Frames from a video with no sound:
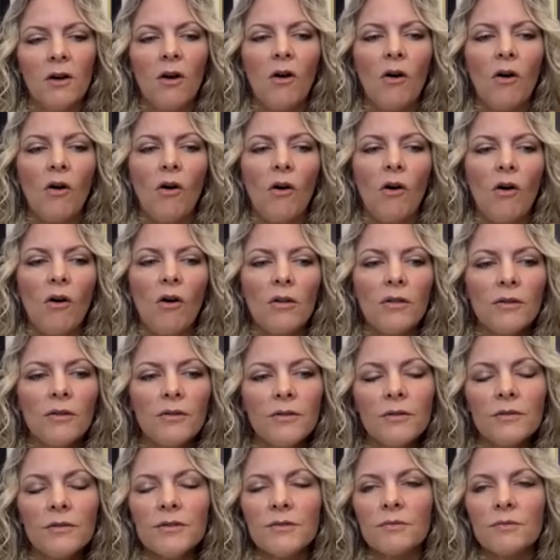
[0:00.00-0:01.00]
All of
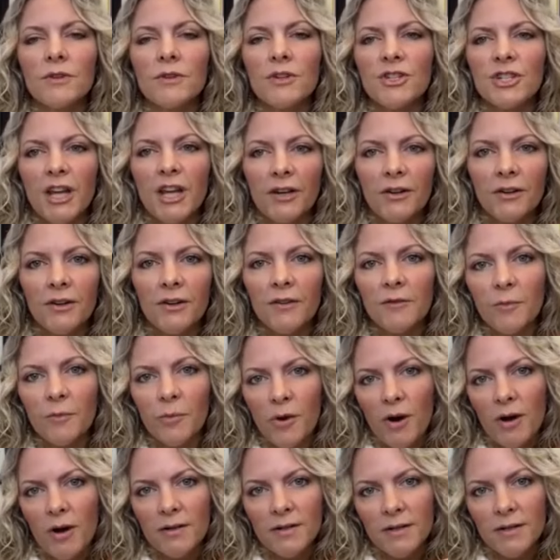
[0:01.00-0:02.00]
those regenerative
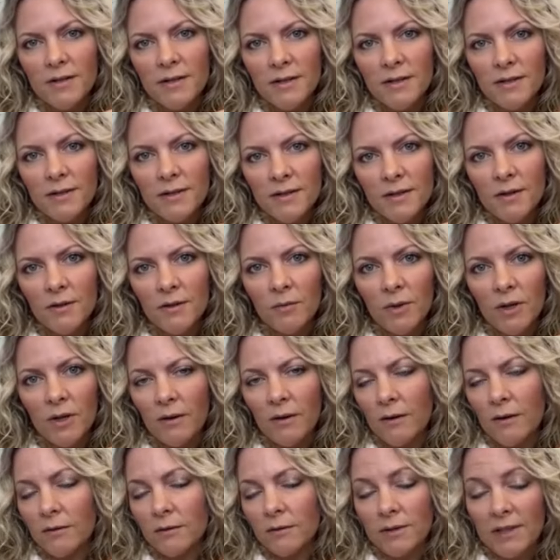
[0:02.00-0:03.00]
processes that we
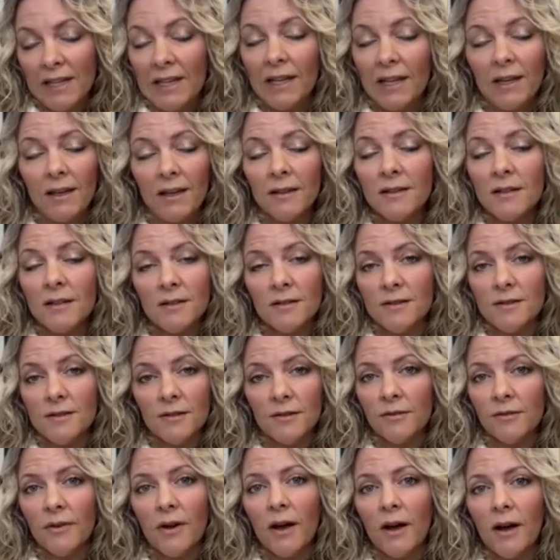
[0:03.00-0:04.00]
all need to
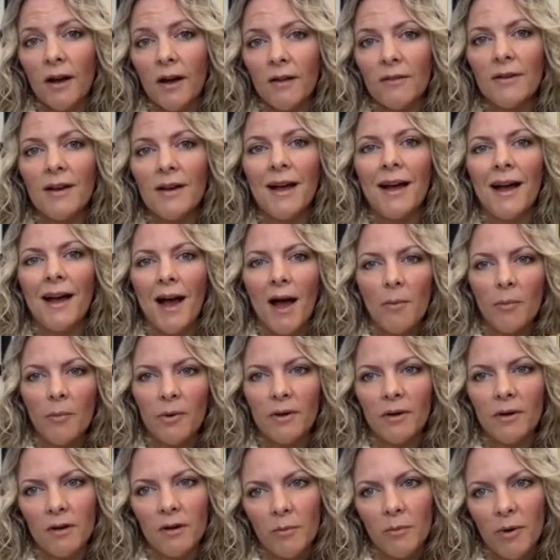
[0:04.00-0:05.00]
survive
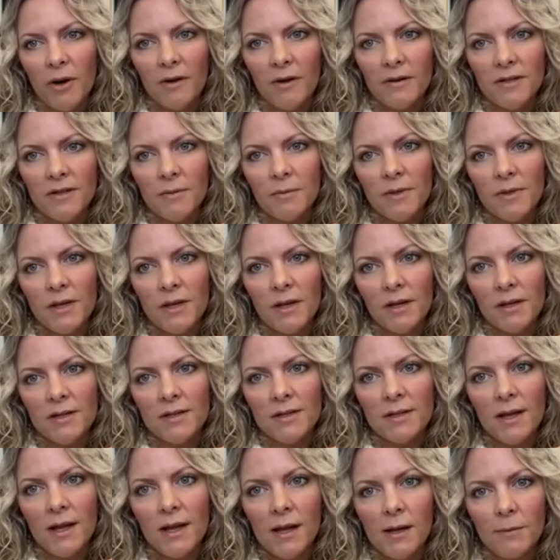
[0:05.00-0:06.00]
happen in a parasympathetic
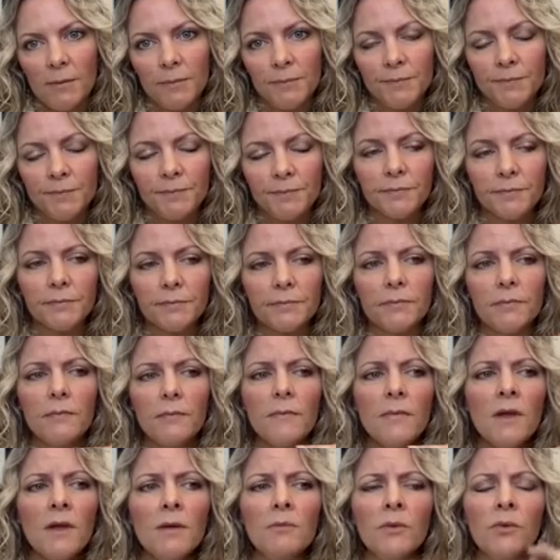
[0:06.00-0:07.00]
state.
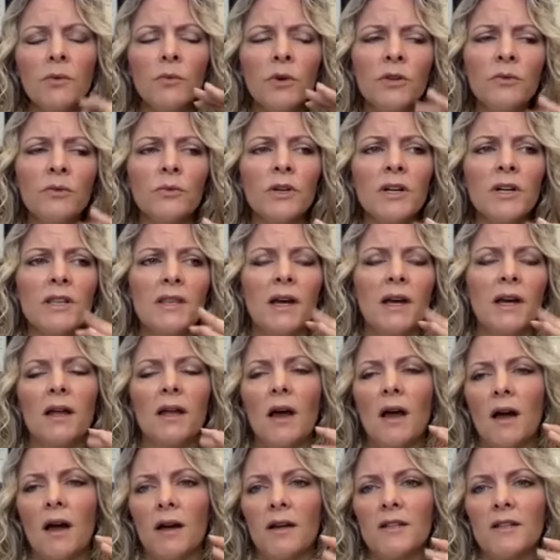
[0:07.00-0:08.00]
But when we're in that
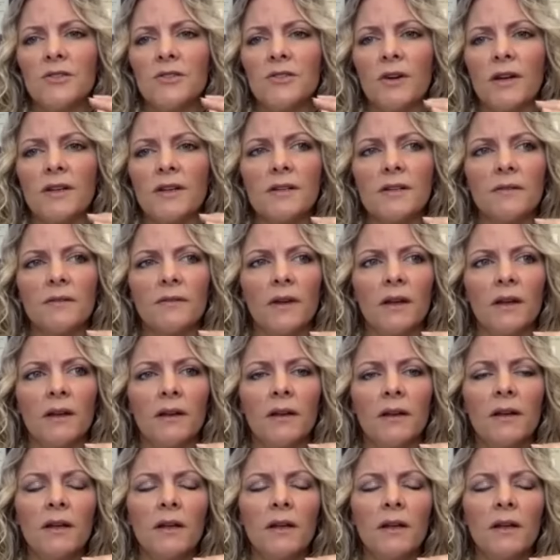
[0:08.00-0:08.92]
high stress event,